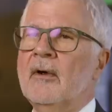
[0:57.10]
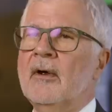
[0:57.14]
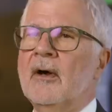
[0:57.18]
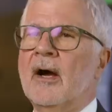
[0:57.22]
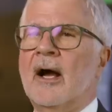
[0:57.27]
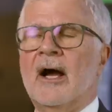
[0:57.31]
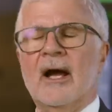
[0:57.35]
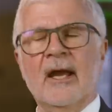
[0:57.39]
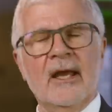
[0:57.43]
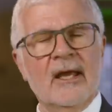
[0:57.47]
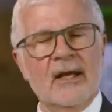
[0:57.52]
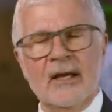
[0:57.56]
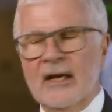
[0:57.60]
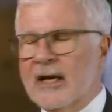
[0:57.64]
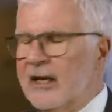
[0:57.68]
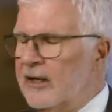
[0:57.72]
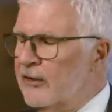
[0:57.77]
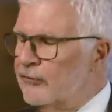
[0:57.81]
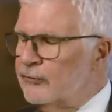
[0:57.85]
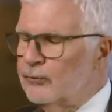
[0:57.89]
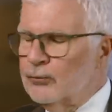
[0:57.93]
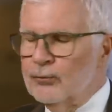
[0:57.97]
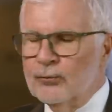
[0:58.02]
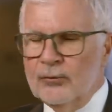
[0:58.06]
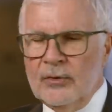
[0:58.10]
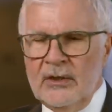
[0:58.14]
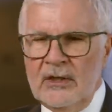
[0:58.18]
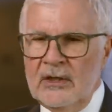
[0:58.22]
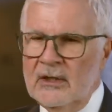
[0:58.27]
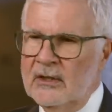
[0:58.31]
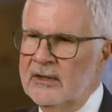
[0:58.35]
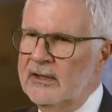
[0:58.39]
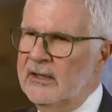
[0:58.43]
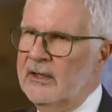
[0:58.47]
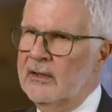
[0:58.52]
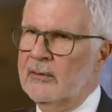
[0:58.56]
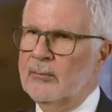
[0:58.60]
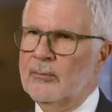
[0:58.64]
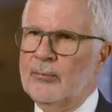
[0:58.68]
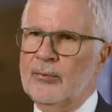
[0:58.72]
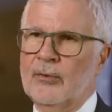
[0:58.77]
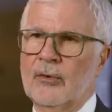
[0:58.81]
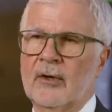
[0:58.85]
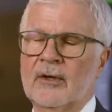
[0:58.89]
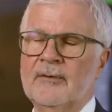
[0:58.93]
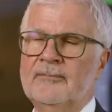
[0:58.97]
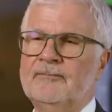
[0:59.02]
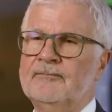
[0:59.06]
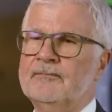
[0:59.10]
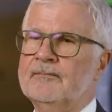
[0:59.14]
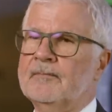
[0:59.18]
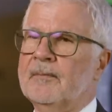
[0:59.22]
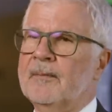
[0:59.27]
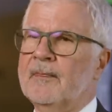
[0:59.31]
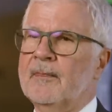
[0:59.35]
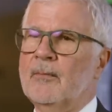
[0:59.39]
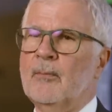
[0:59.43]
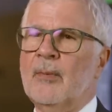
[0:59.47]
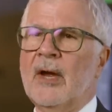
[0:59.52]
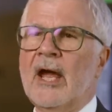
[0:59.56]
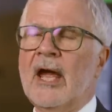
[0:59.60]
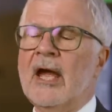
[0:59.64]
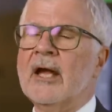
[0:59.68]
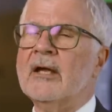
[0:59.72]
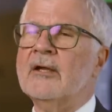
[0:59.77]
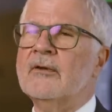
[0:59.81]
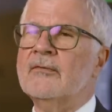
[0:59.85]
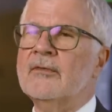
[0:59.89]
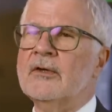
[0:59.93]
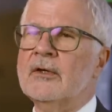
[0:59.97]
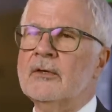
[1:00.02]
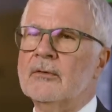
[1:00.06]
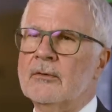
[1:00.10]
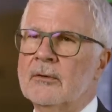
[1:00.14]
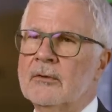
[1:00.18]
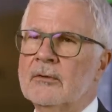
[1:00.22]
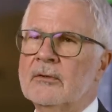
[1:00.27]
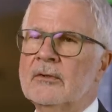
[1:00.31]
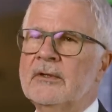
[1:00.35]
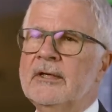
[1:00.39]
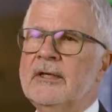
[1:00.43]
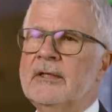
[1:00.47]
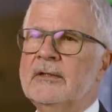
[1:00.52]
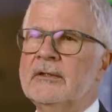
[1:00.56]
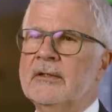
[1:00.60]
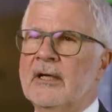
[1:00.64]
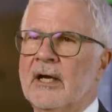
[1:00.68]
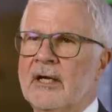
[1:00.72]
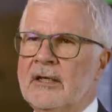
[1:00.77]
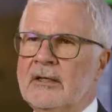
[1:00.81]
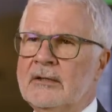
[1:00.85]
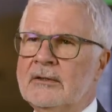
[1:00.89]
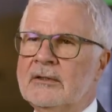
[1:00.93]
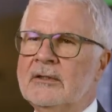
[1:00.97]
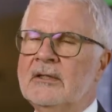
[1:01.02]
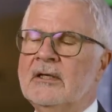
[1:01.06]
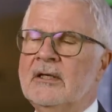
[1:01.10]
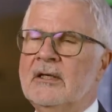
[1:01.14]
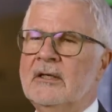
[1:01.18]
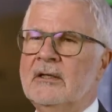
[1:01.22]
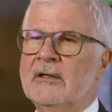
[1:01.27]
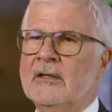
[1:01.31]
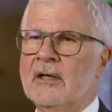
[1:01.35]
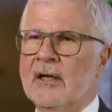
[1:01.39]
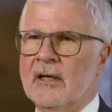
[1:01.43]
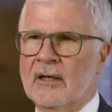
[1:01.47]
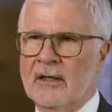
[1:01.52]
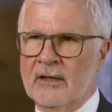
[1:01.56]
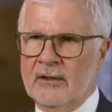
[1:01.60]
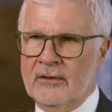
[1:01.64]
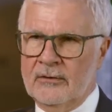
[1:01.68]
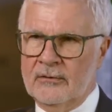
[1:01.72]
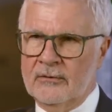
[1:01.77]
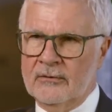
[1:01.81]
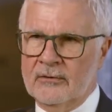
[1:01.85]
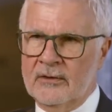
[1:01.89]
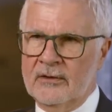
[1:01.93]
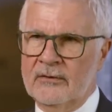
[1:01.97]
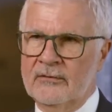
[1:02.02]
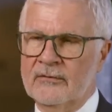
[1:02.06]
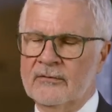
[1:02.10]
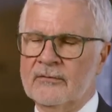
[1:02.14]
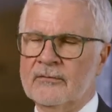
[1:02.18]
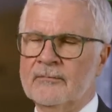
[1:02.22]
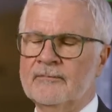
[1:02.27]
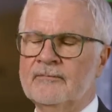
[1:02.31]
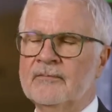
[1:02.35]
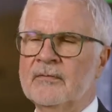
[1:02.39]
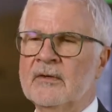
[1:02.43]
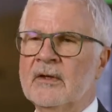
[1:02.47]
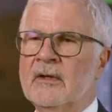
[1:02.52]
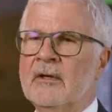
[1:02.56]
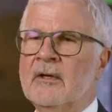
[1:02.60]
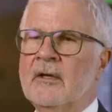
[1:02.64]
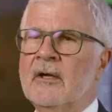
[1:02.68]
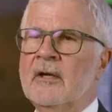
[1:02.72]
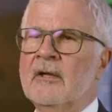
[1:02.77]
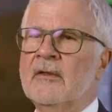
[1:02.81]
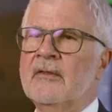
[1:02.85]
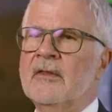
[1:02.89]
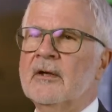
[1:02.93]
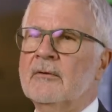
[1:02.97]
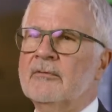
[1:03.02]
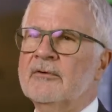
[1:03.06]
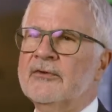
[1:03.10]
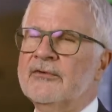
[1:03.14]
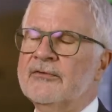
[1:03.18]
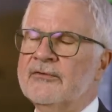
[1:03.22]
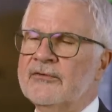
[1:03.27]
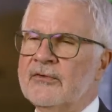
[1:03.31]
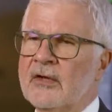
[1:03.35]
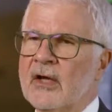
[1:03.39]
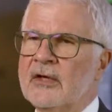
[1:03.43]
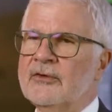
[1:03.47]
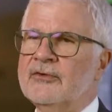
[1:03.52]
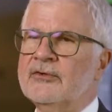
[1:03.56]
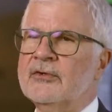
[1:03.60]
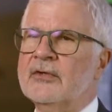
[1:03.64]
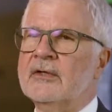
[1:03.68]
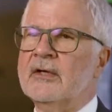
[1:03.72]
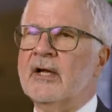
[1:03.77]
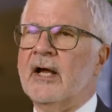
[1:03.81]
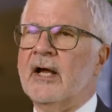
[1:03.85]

Iodine is really important. Back in the early 1900s, there was such an